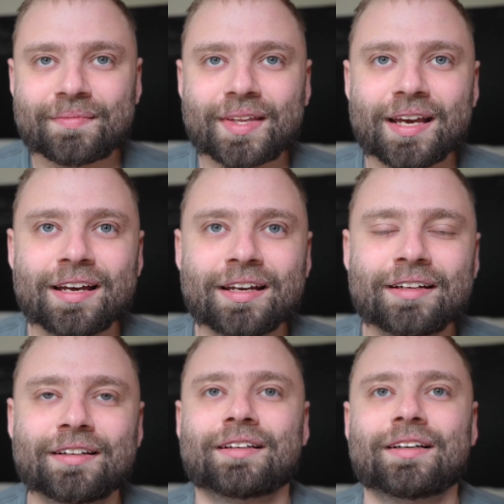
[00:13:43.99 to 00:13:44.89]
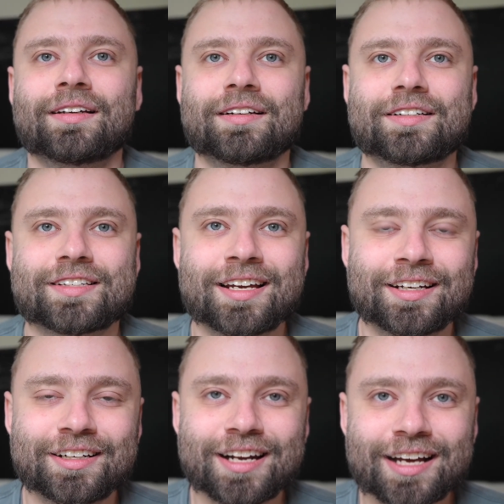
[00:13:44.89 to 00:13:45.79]
and
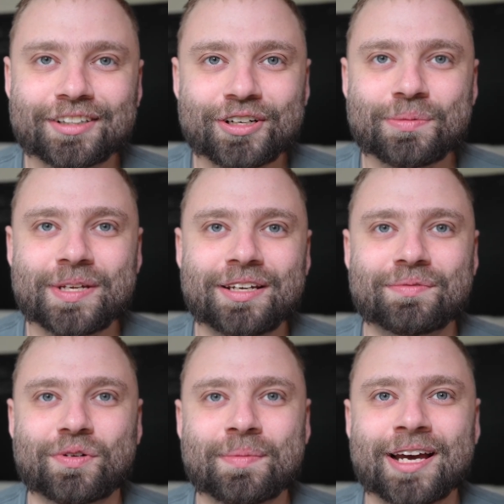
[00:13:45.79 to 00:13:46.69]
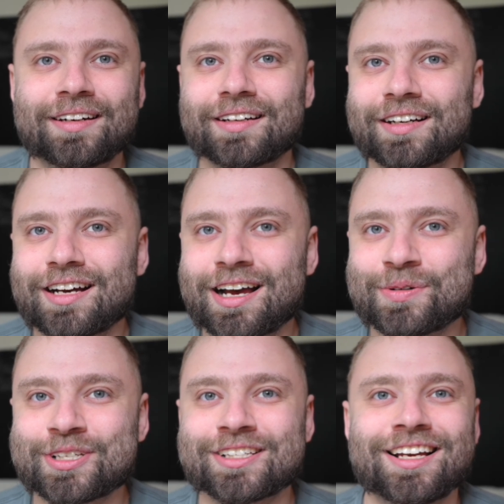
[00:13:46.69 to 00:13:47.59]
decided not to go medium format. I
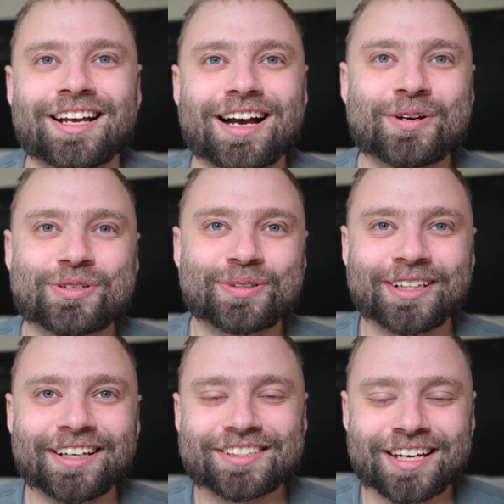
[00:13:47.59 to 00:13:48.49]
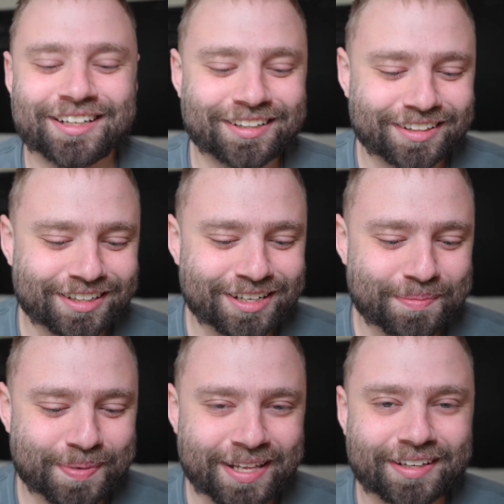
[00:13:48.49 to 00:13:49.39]
was really excited
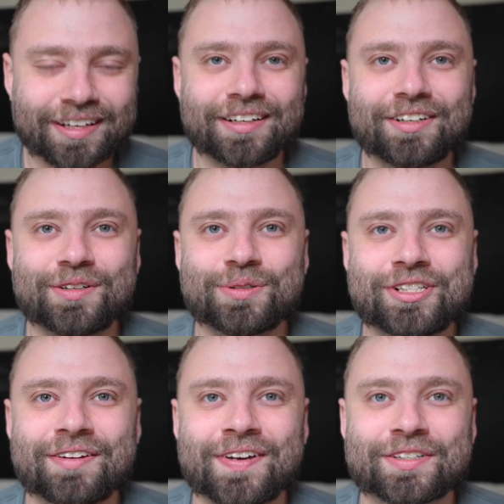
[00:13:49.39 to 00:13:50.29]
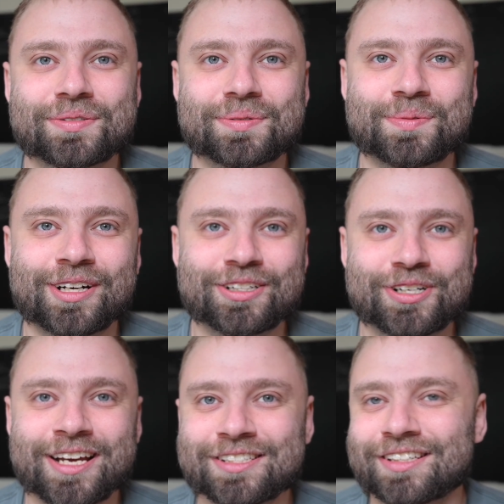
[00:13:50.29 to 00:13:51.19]
by the new GFX
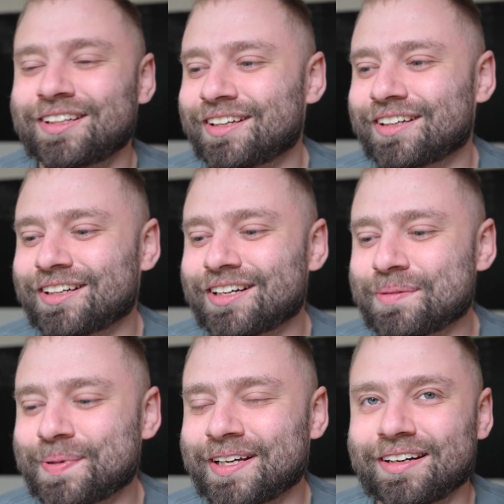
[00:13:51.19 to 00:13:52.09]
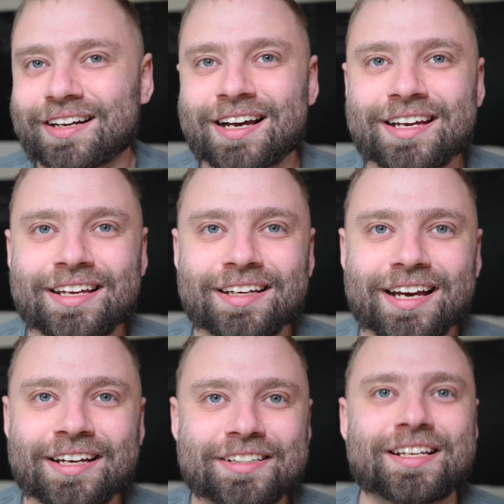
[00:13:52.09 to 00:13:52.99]
100S, but
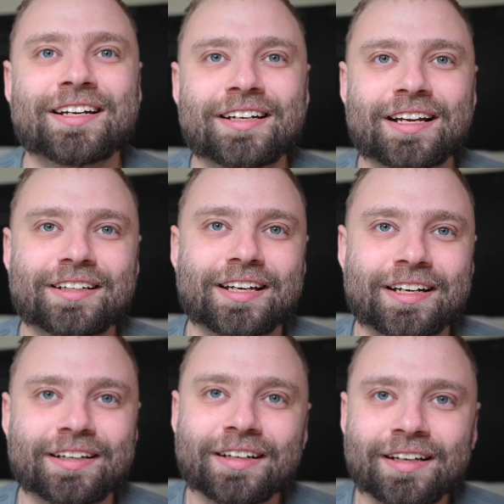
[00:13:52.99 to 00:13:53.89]
I decided not to get it